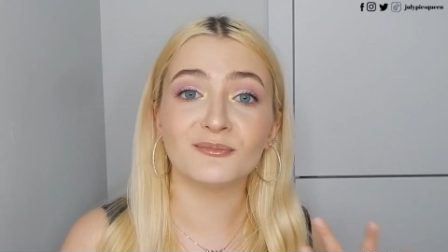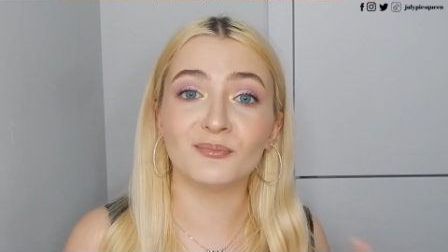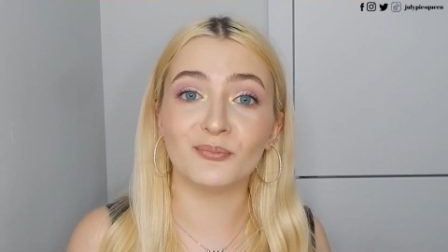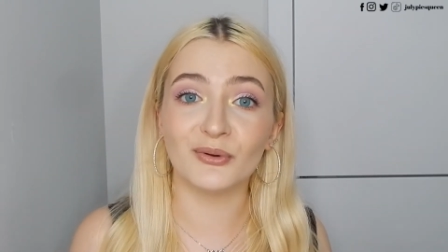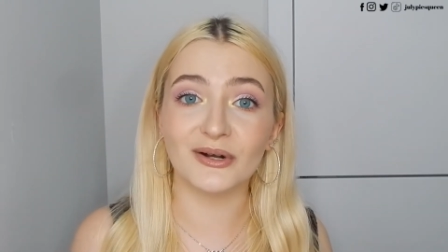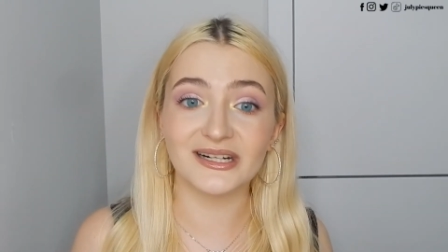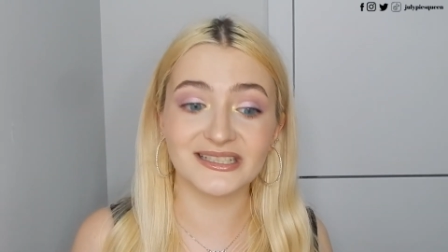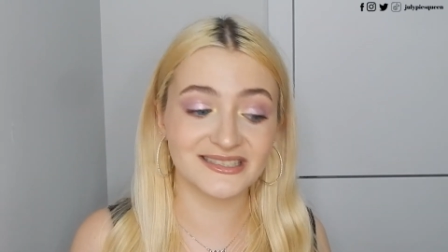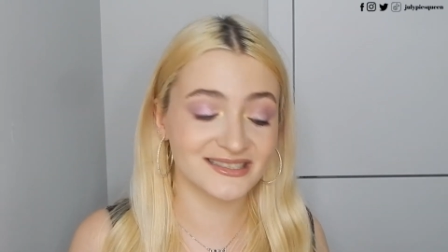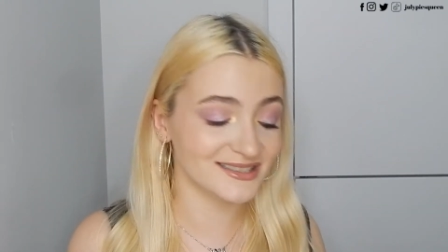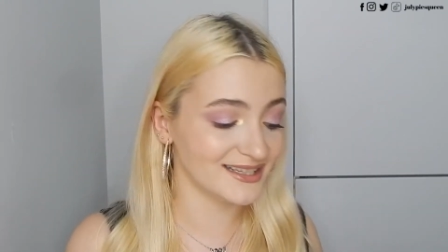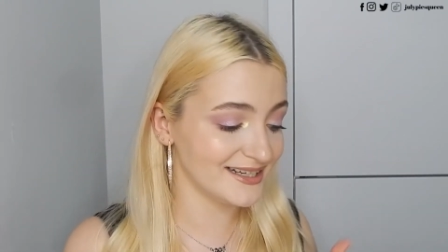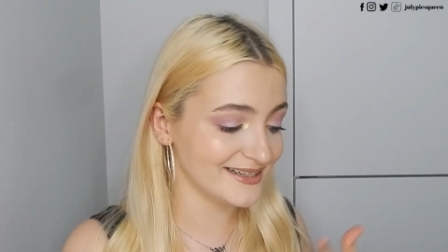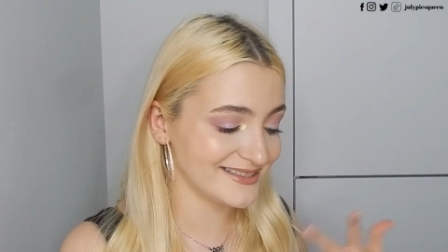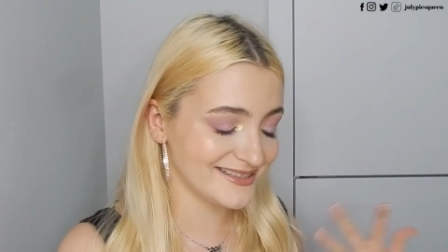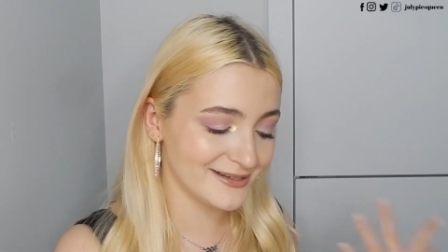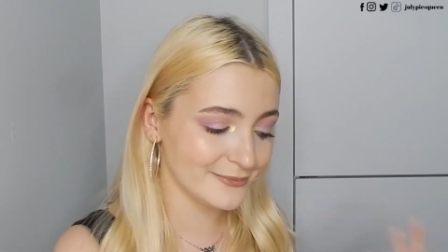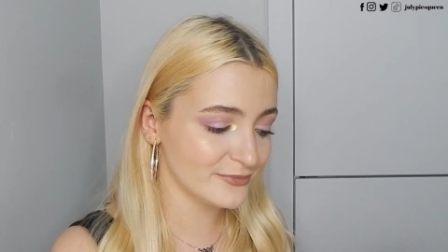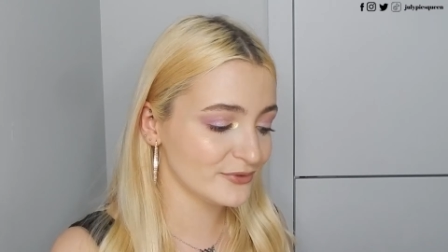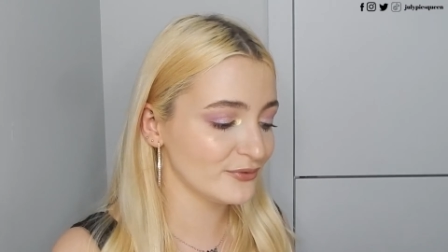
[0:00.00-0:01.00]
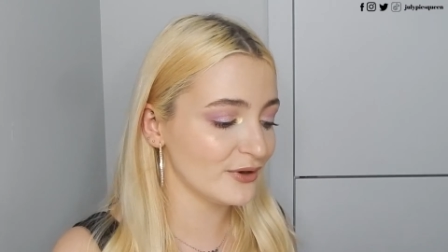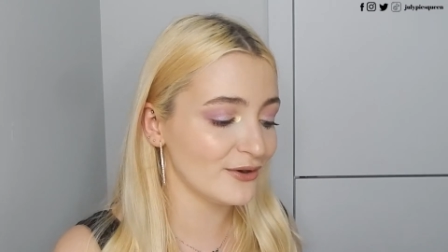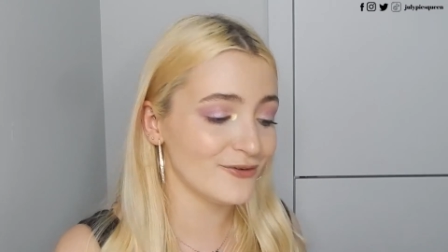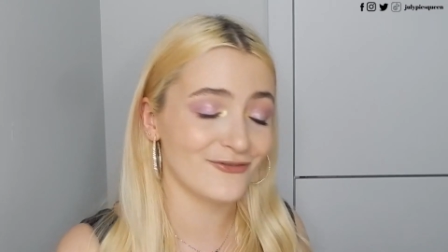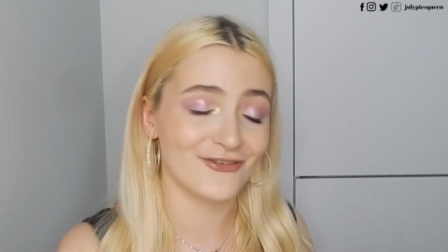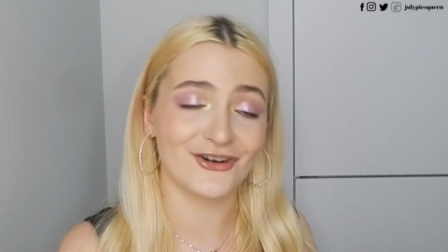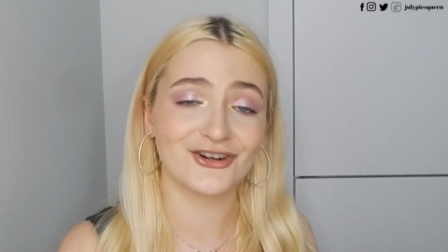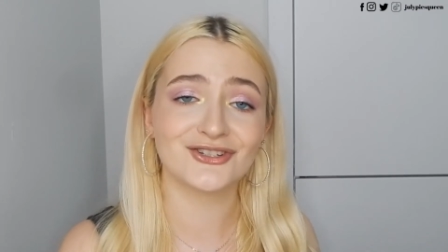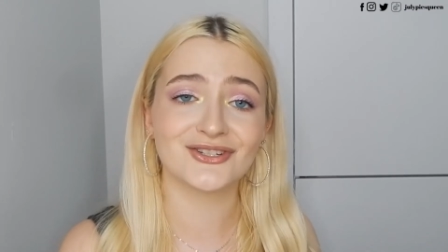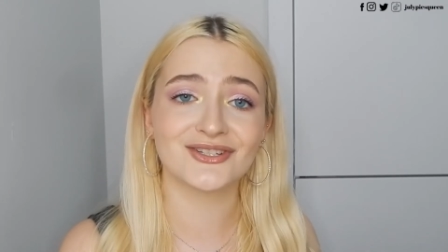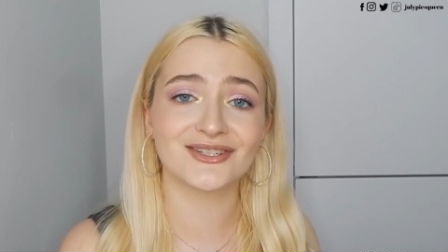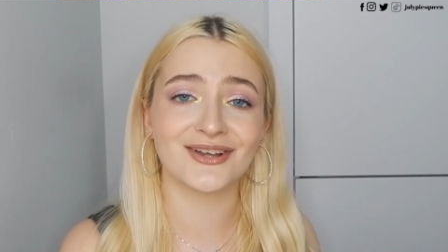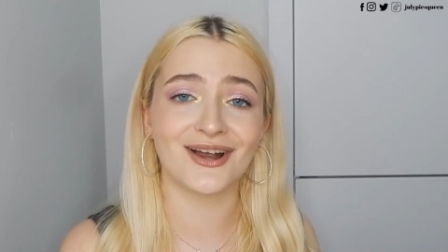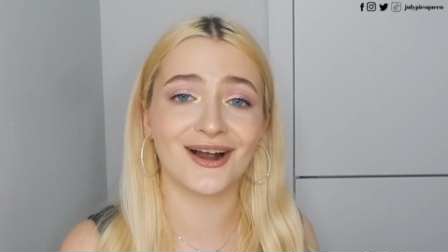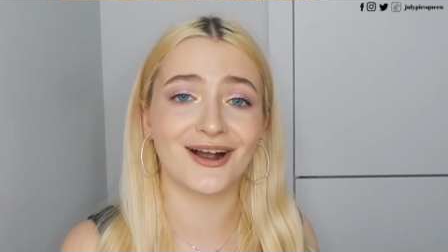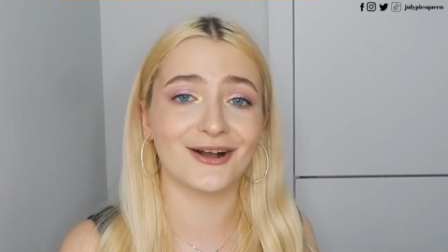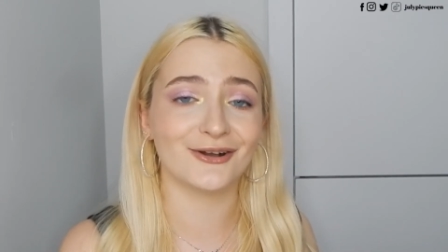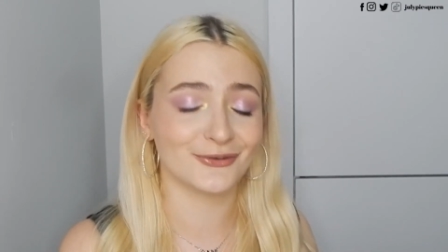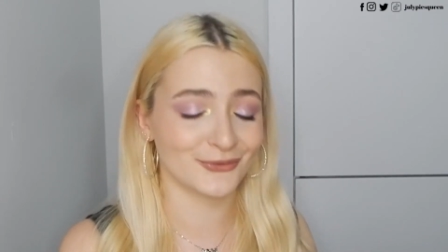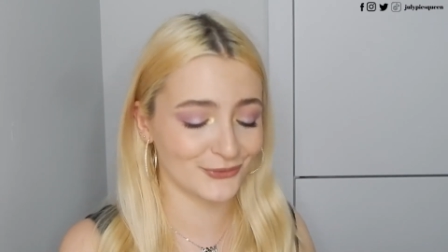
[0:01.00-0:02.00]
but it seems very
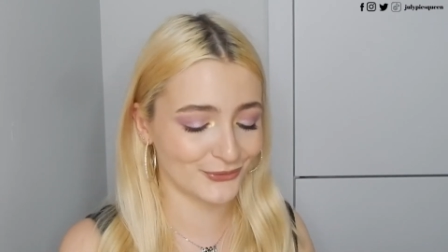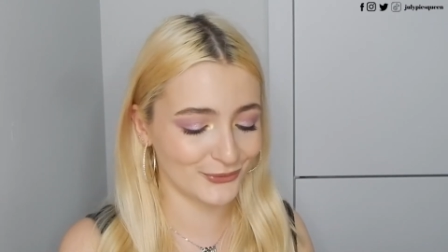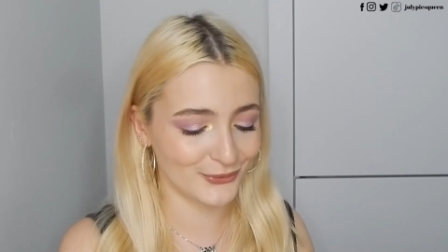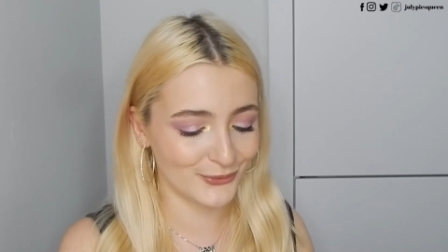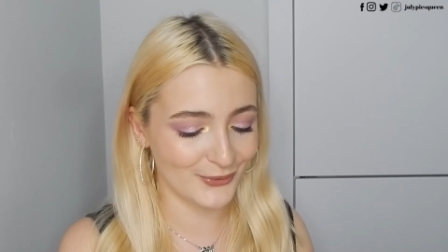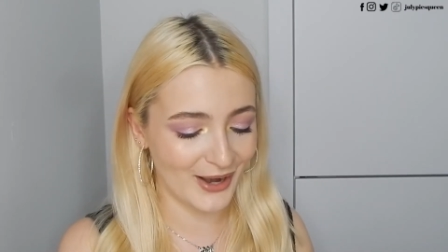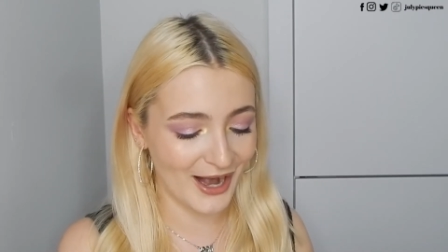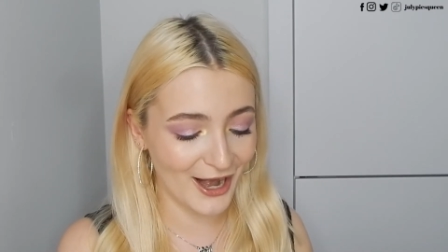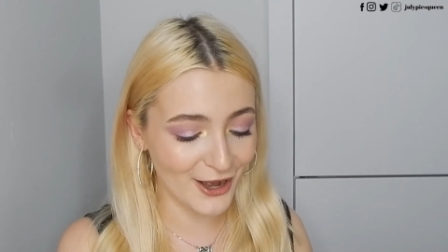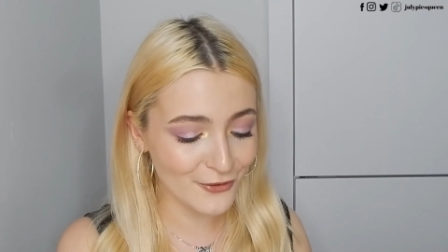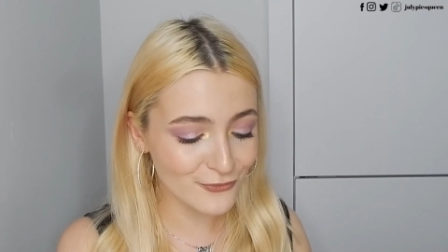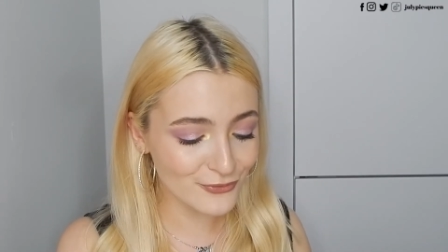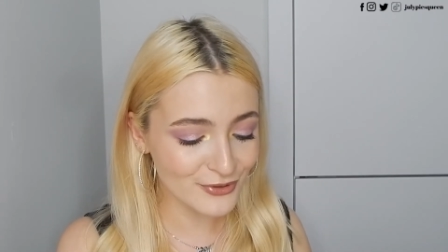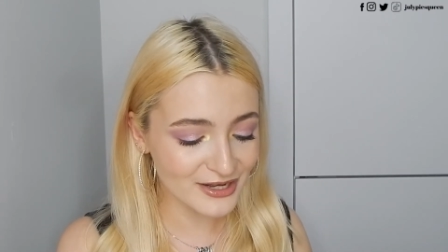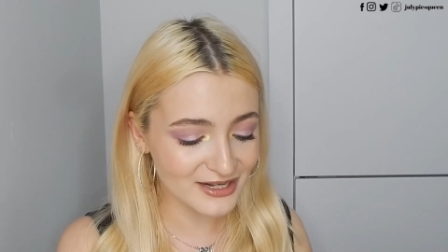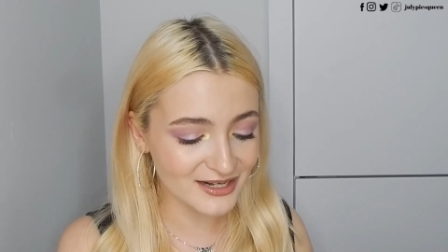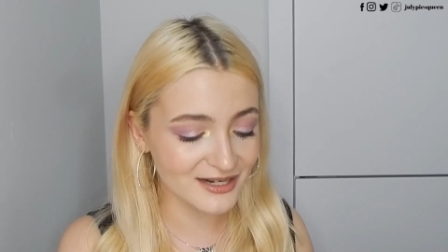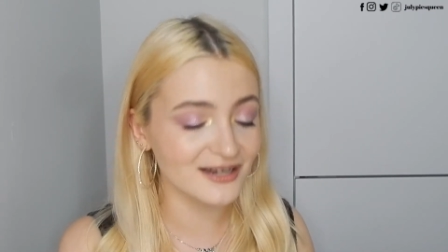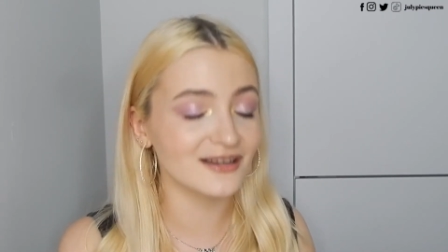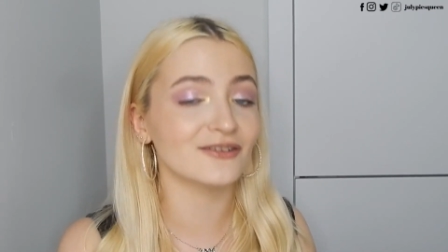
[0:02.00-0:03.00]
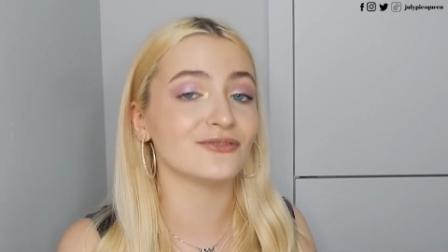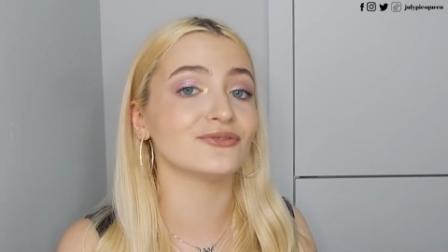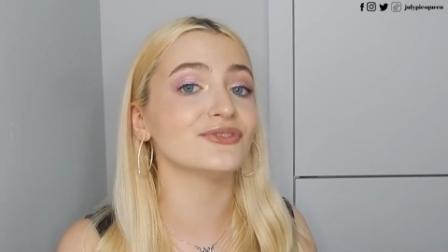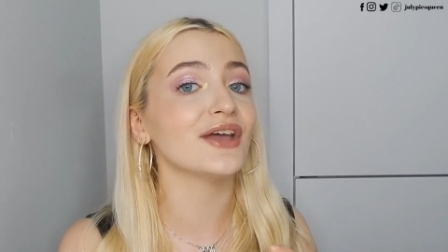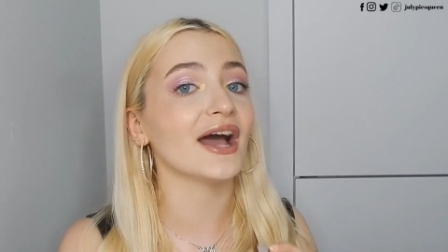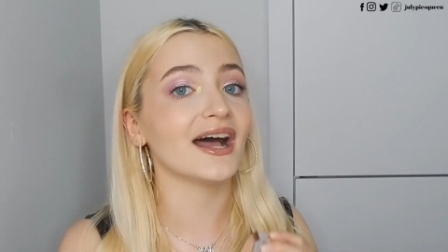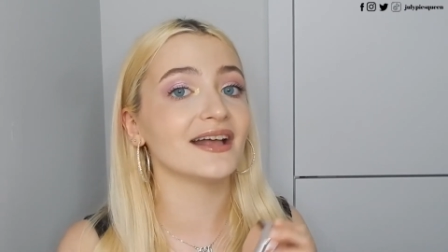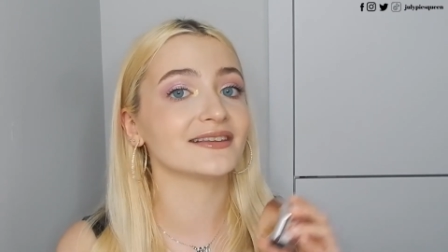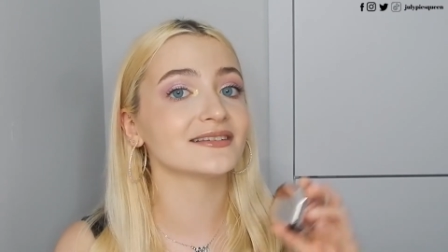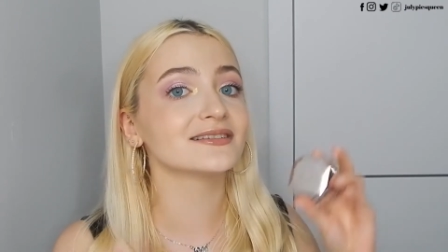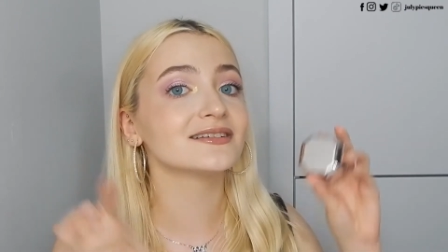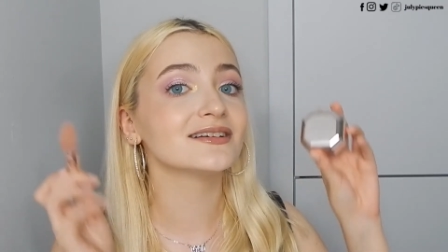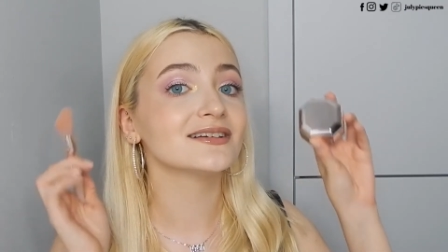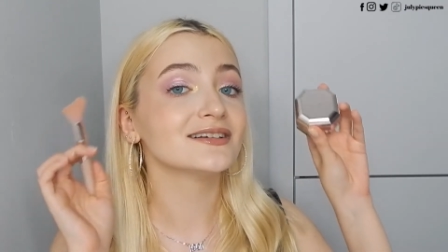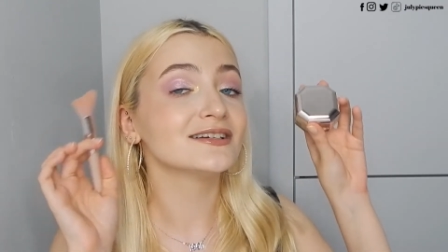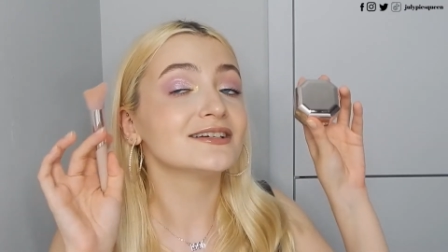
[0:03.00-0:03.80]
versatile so I really love that